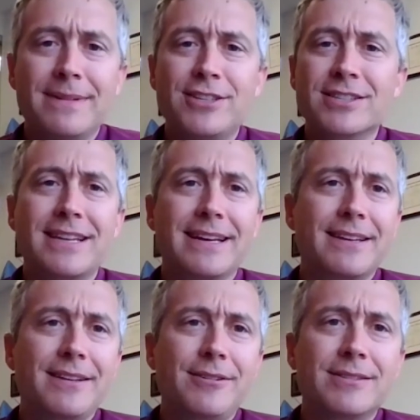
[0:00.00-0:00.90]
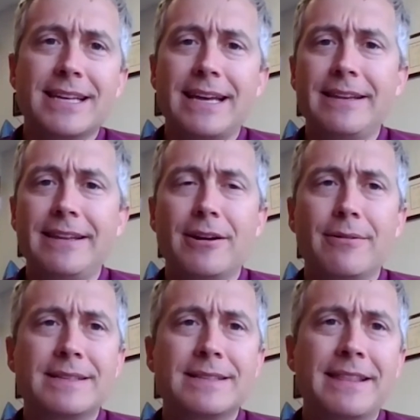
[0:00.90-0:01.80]
Just like you said,
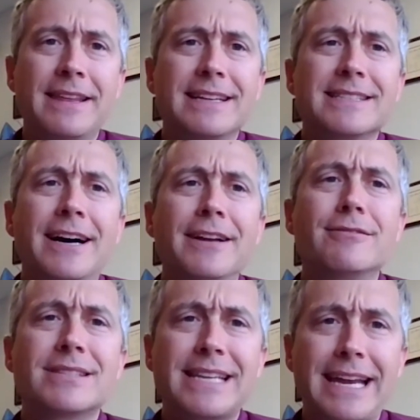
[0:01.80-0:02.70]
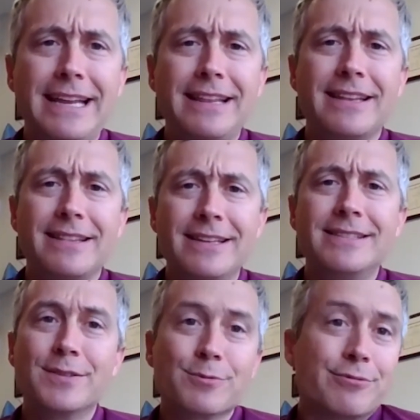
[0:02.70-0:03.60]
I think it's understanding that
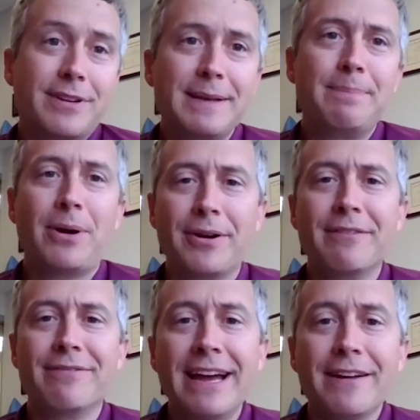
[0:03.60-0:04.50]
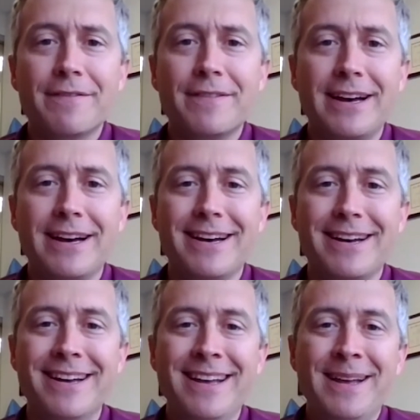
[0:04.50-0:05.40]
this is really part of life
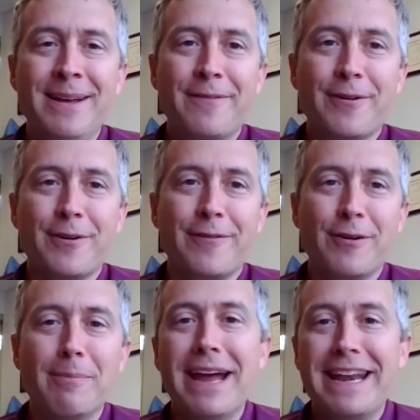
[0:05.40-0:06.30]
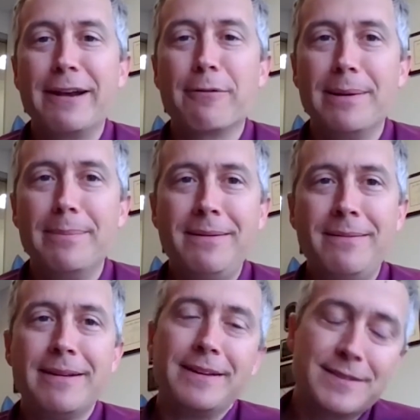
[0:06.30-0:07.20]
for men and
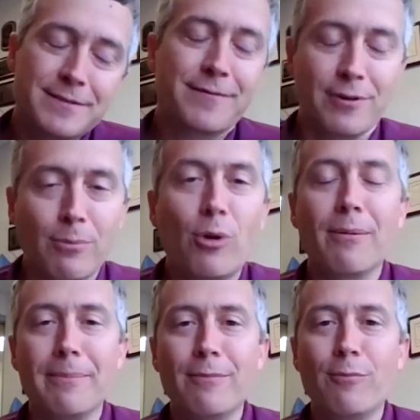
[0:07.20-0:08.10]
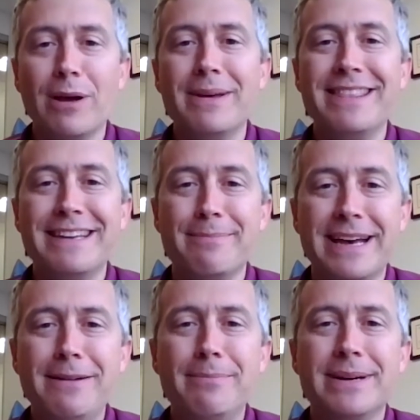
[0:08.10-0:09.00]
women. It's for more women than
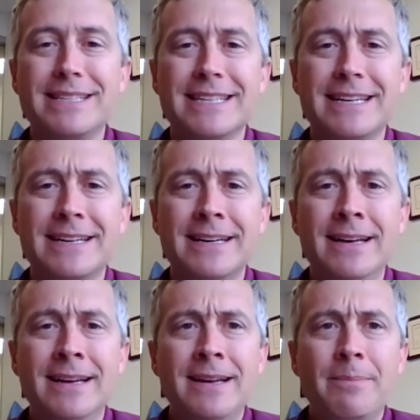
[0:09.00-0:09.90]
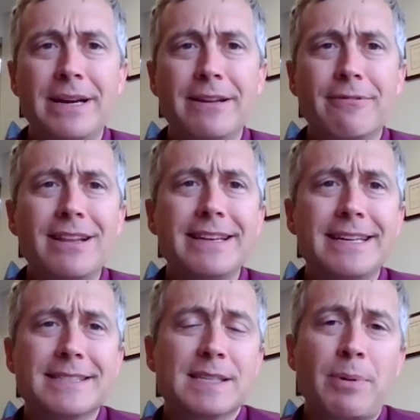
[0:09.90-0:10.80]
men, but it really
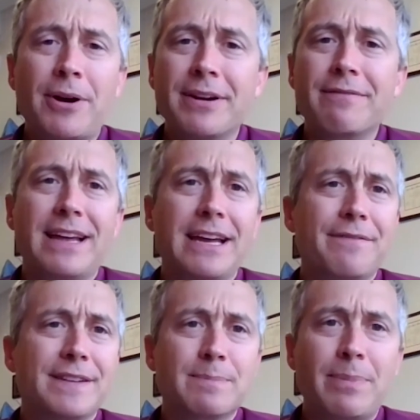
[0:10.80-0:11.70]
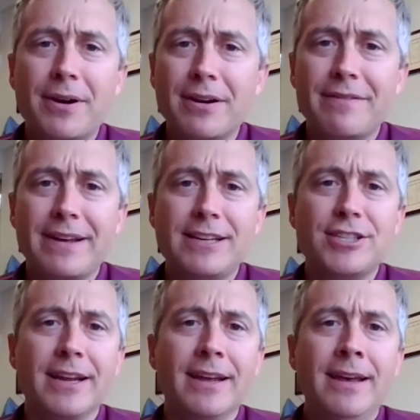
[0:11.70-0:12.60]
is. It's part of life. It's part of
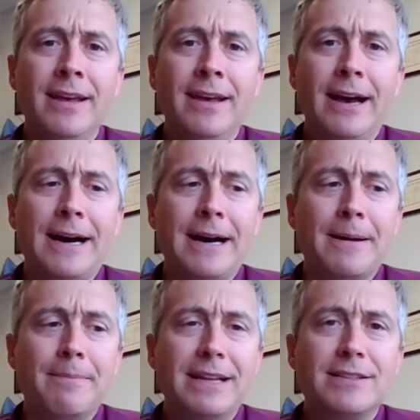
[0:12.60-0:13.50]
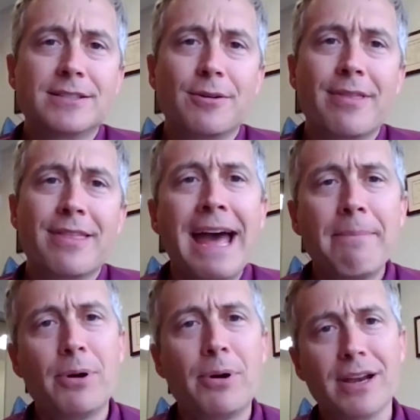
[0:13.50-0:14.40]
aging. And so
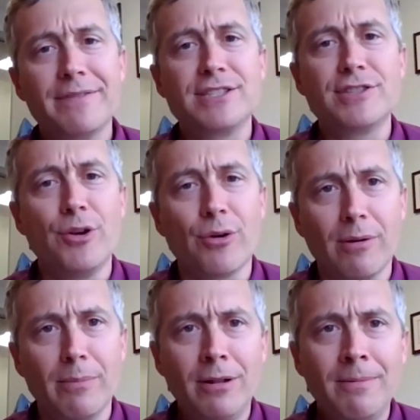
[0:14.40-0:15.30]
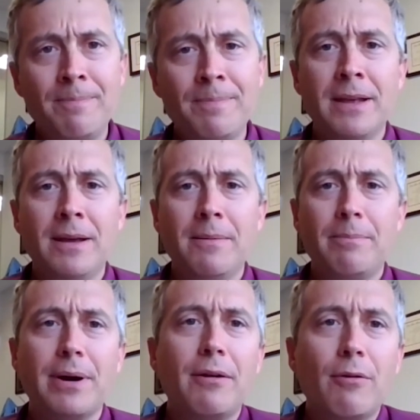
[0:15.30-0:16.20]
that part of it's normal.
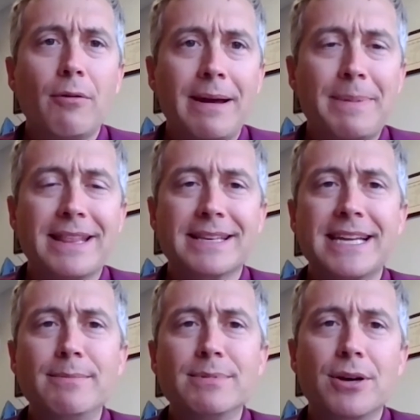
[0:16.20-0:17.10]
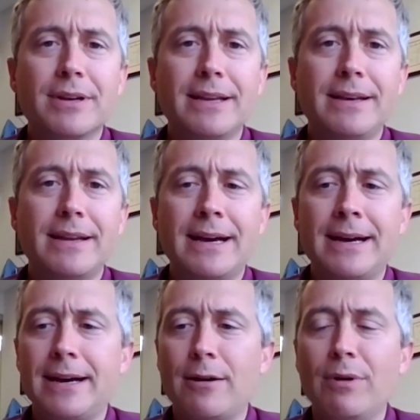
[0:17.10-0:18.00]
But by the same token,
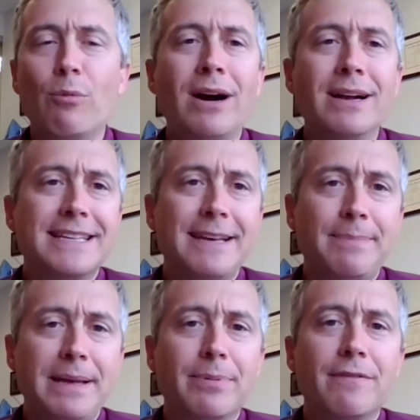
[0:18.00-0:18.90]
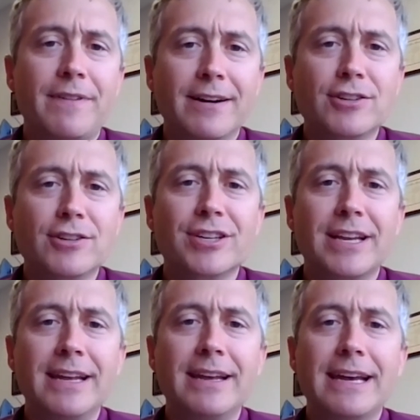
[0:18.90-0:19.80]
we want to keep people
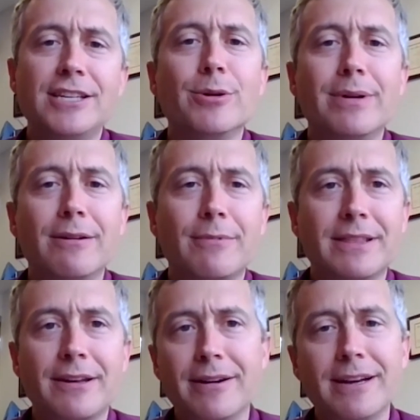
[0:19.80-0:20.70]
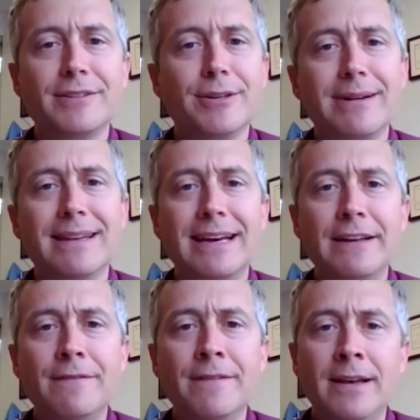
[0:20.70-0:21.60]
functioning and doing what they're going to do in
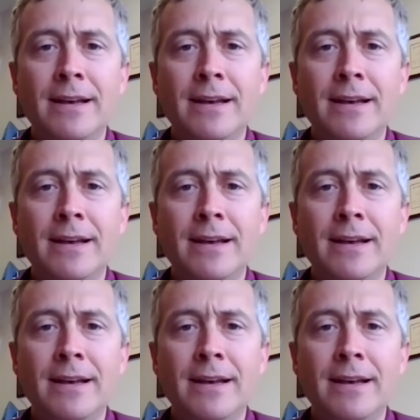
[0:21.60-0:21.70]
life.